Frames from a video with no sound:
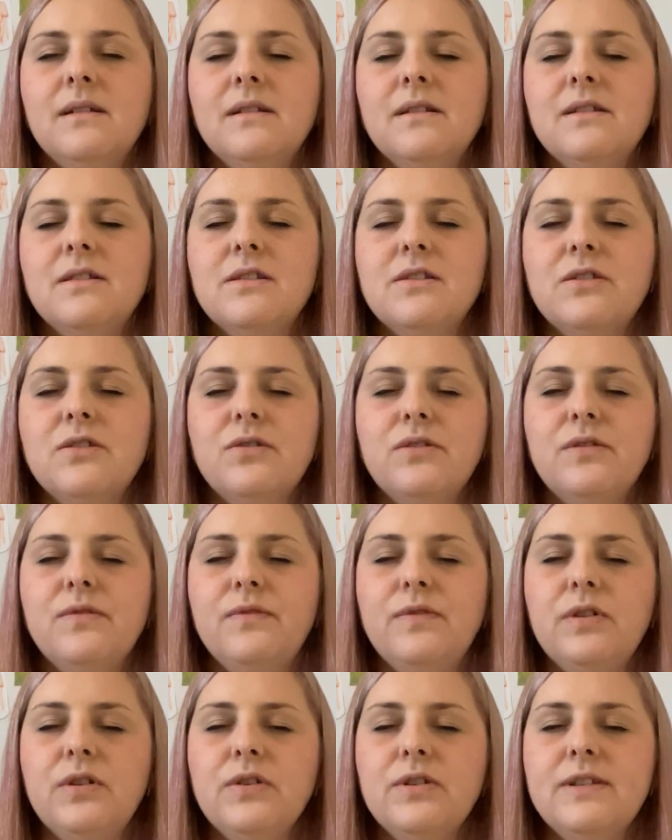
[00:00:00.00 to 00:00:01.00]
to sort of
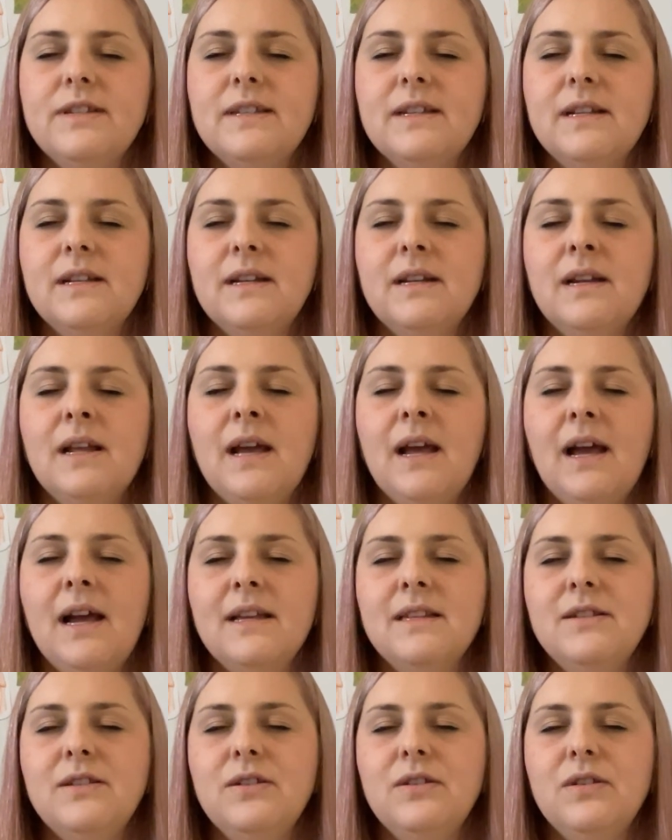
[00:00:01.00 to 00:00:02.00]
loosen
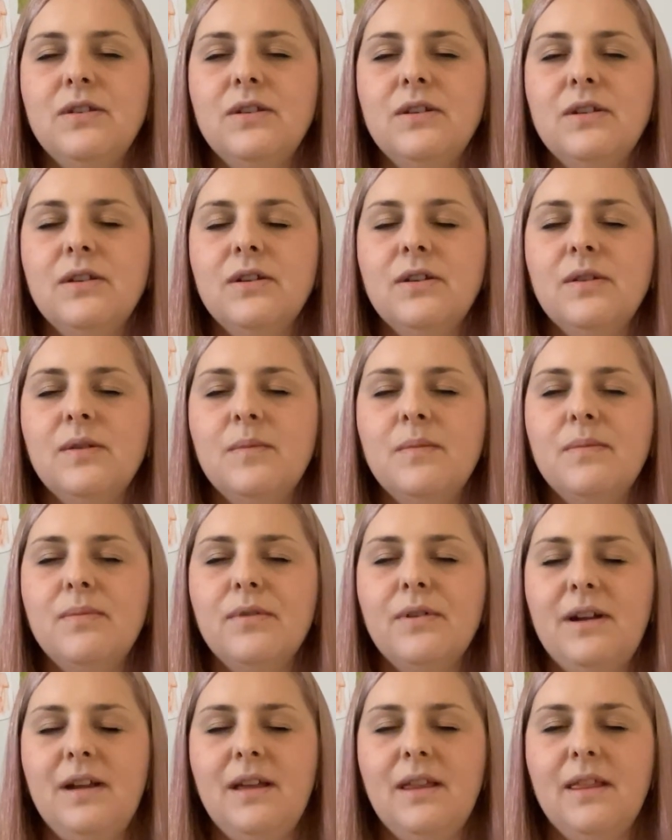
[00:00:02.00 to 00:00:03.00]
as you
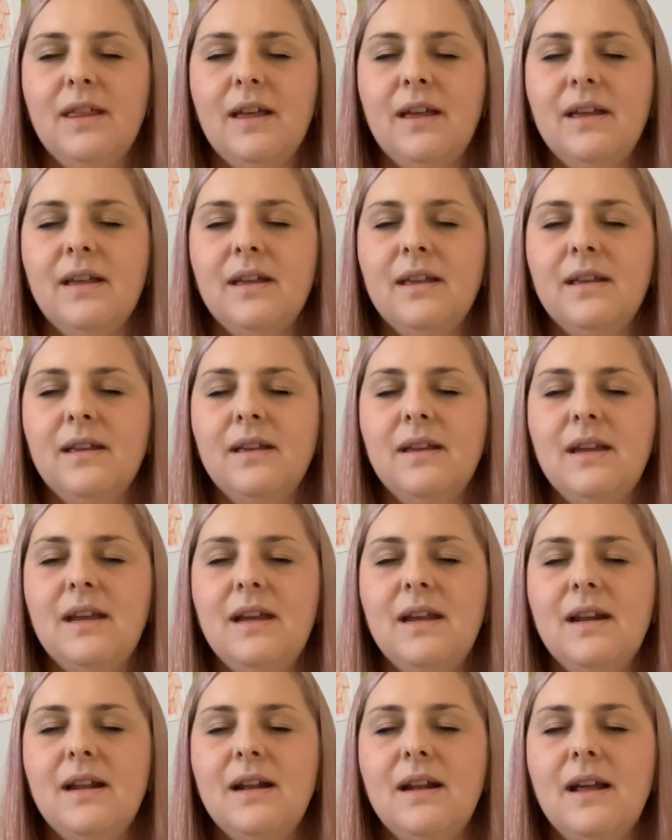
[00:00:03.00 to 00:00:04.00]
breathe
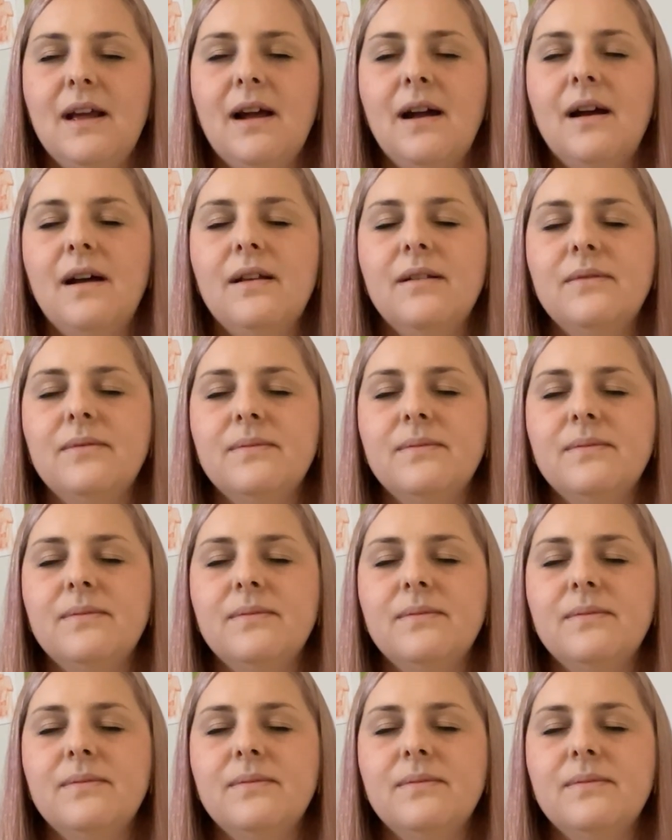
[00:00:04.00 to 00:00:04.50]
in and out.